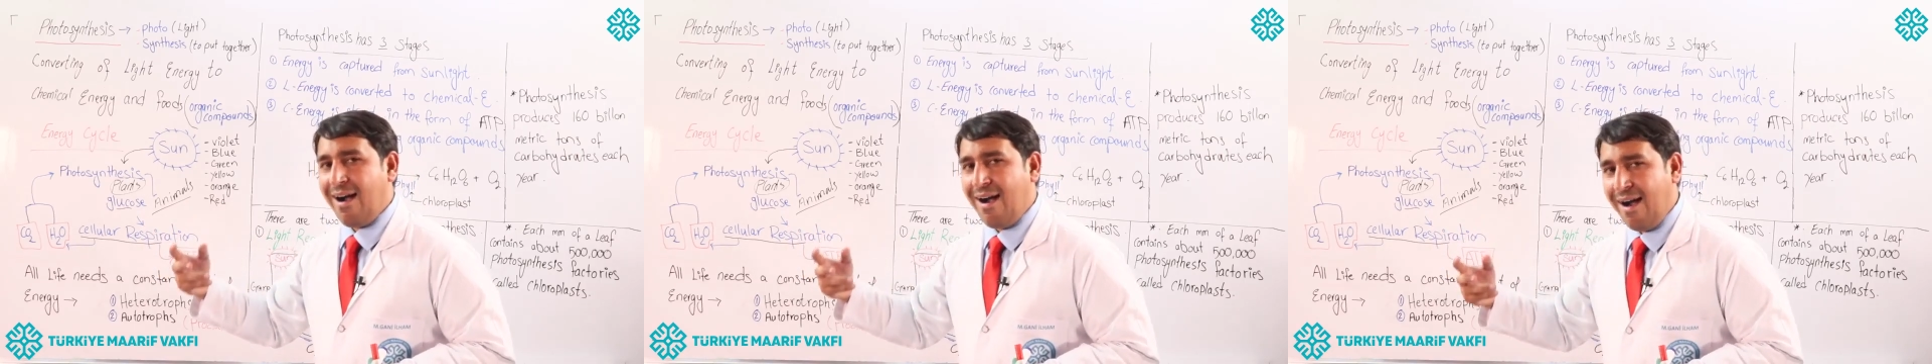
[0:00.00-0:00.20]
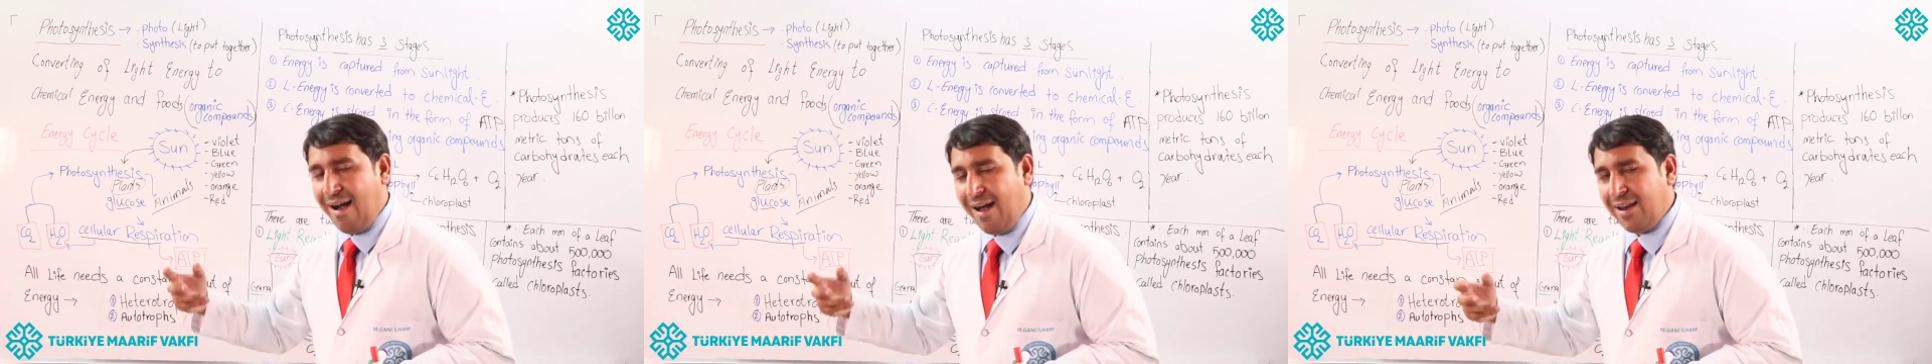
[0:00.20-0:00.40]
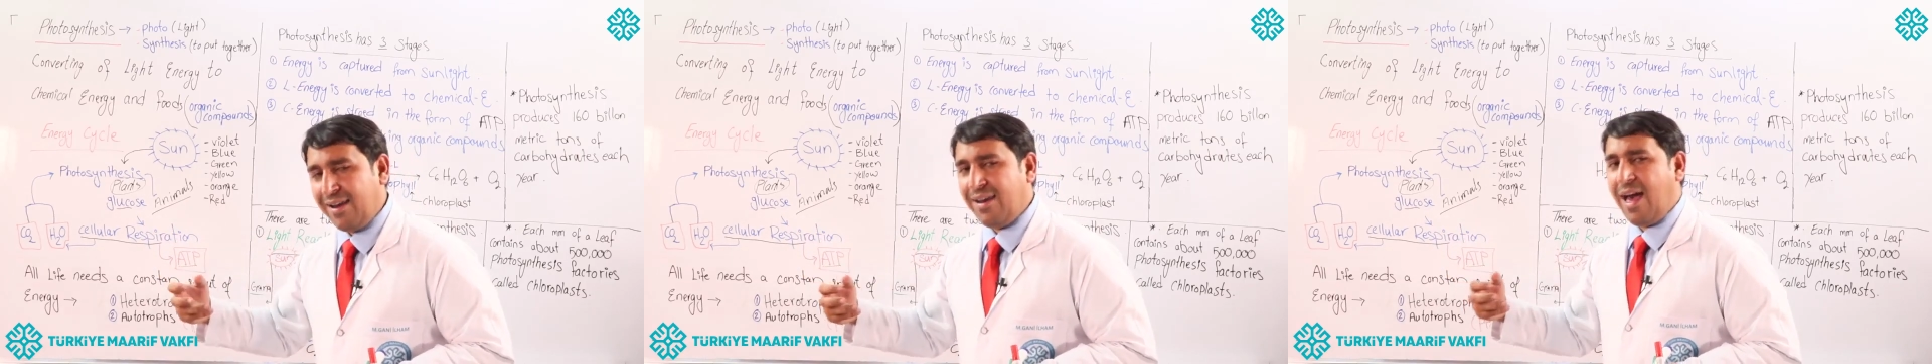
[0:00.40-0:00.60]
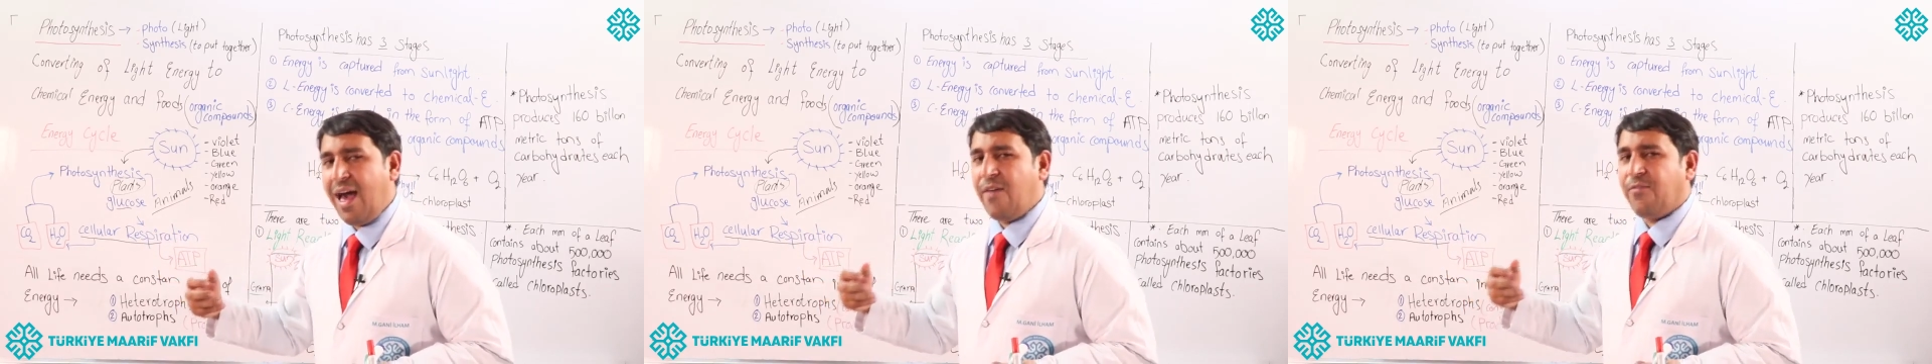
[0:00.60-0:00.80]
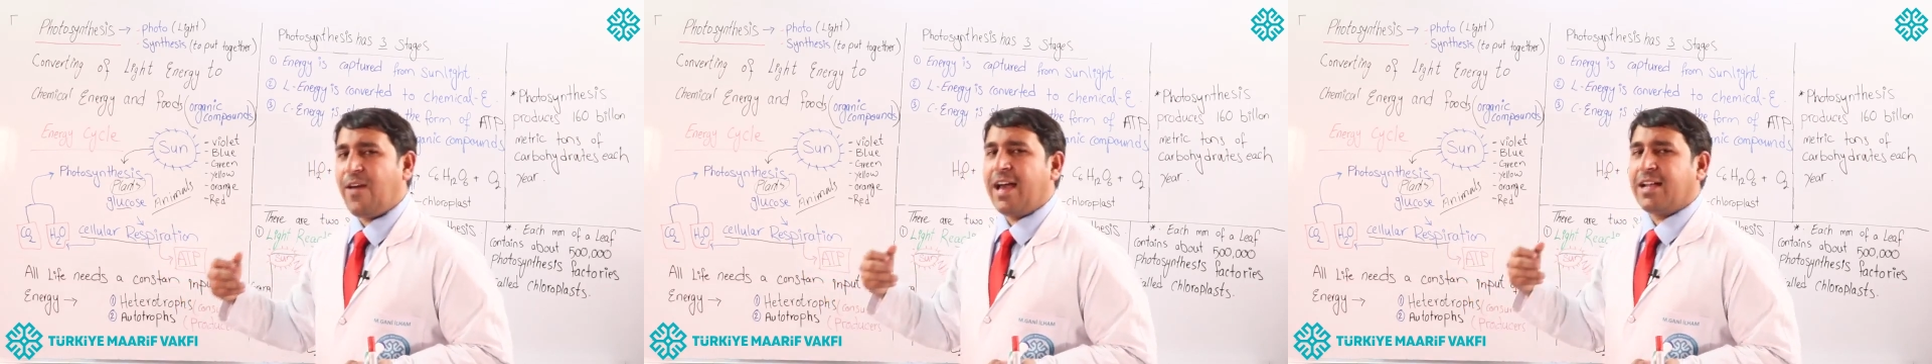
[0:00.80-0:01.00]
all
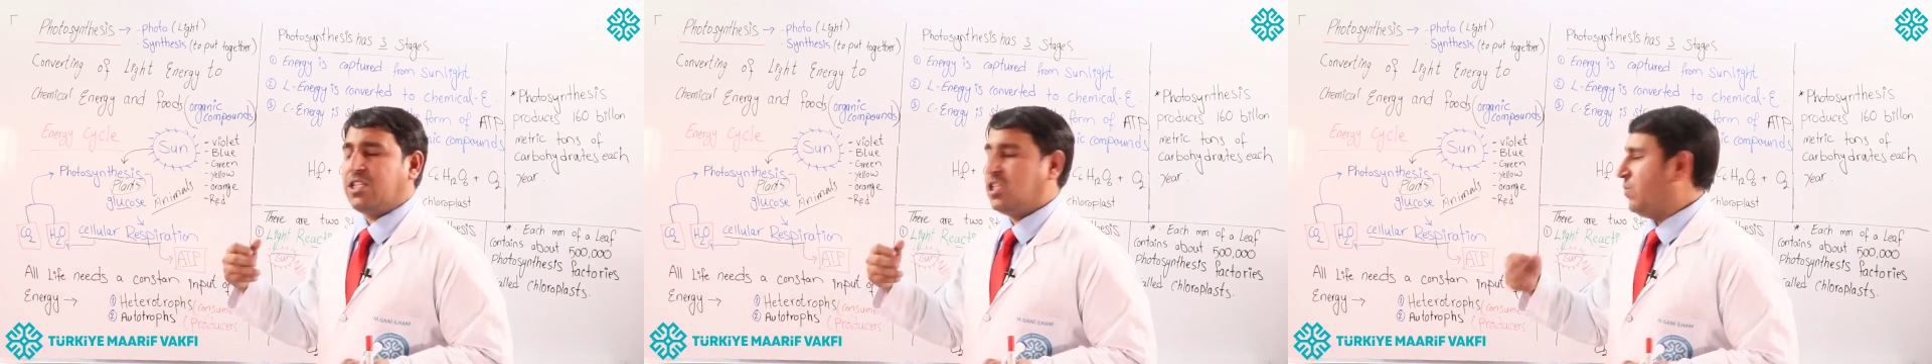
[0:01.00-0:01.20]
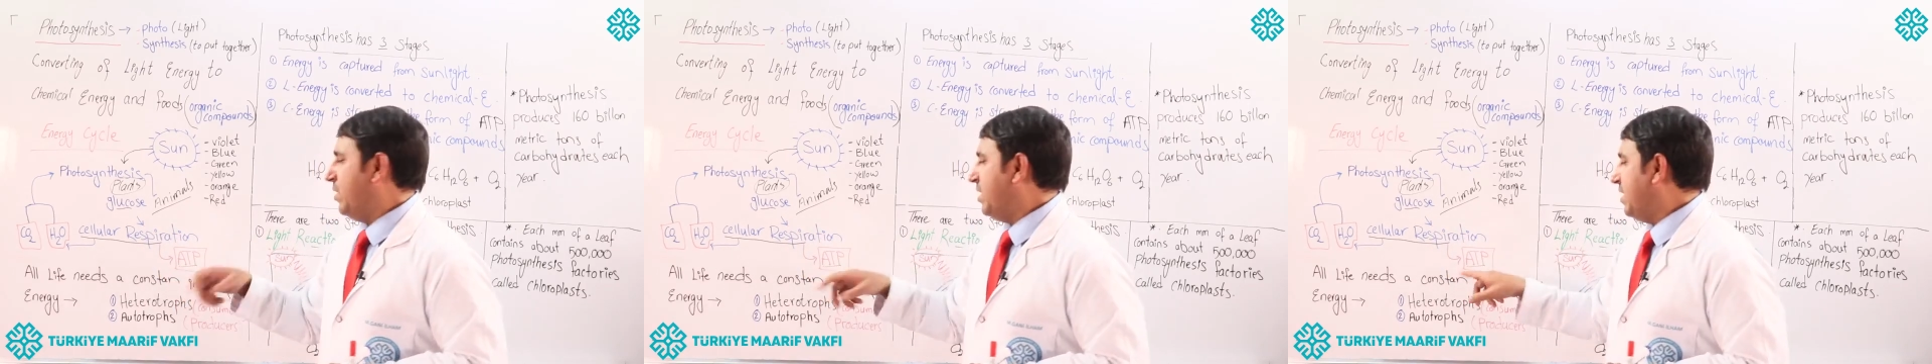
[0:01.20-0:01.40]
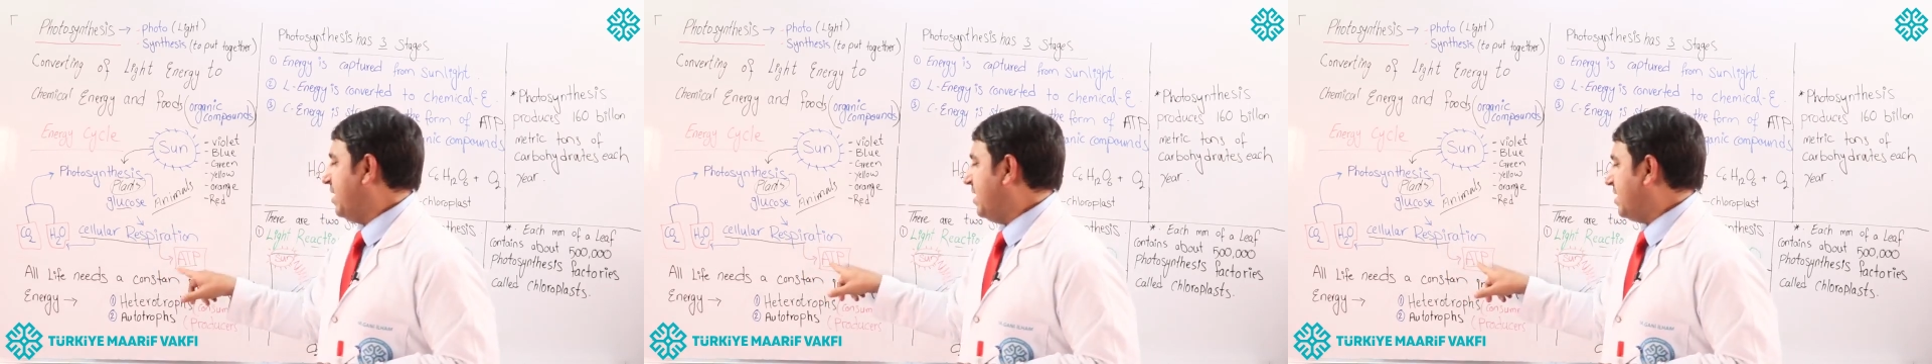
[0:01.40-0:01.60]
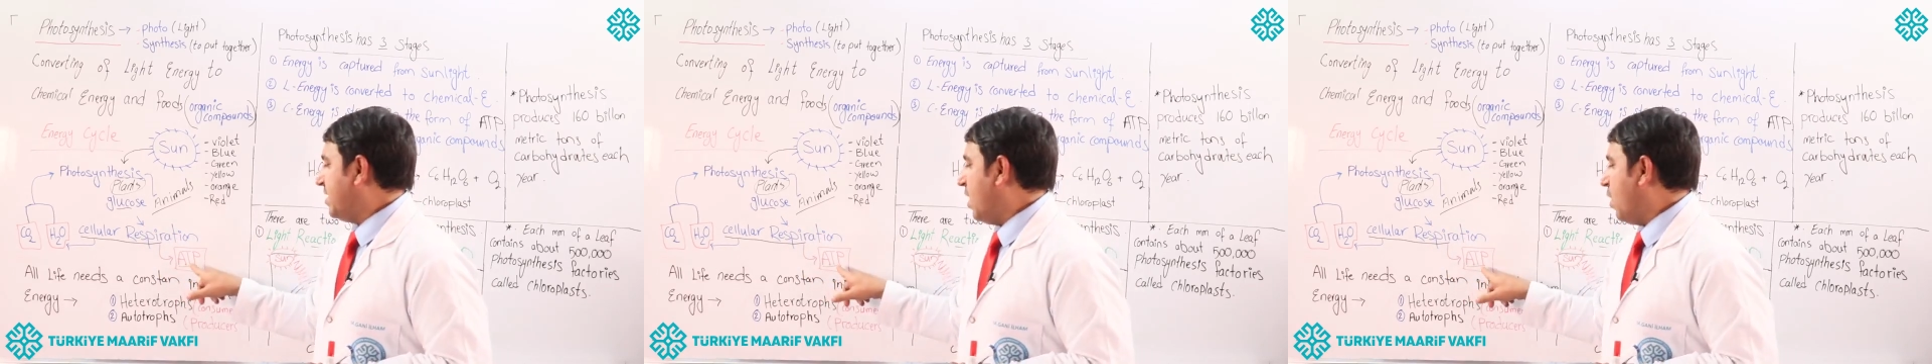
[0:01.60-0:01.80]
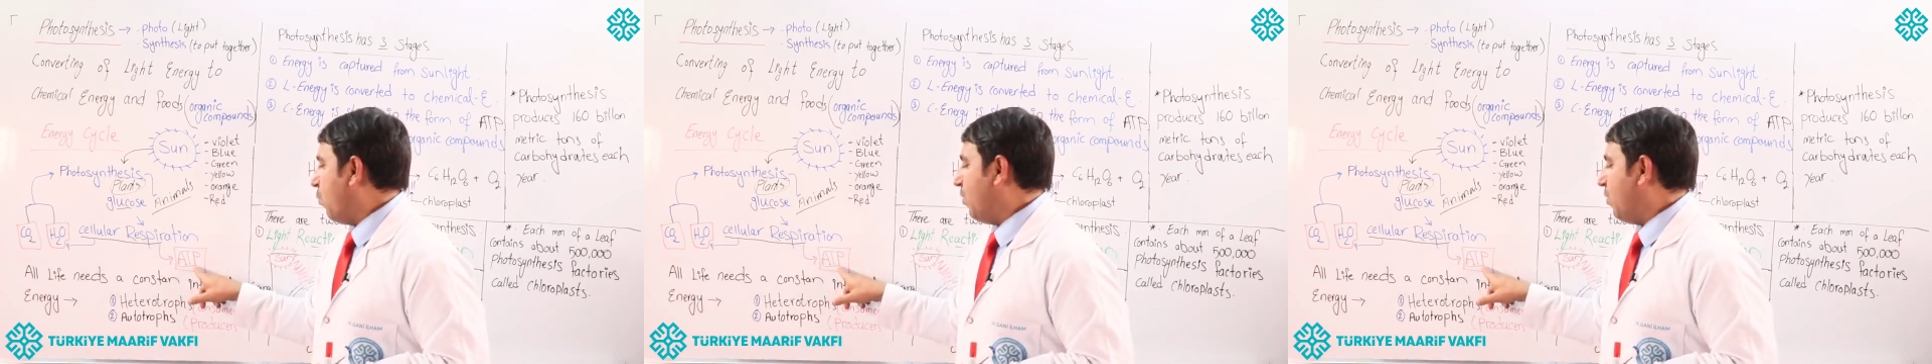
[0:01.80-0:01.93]
life activities